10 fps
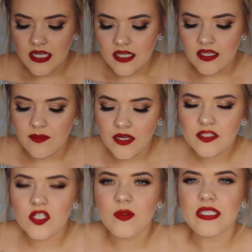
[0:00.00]
The
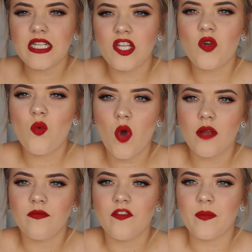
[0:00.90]
bronzer was a little
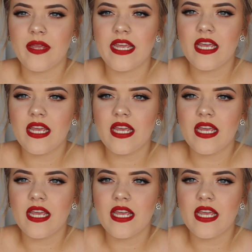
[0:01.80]
warm for me.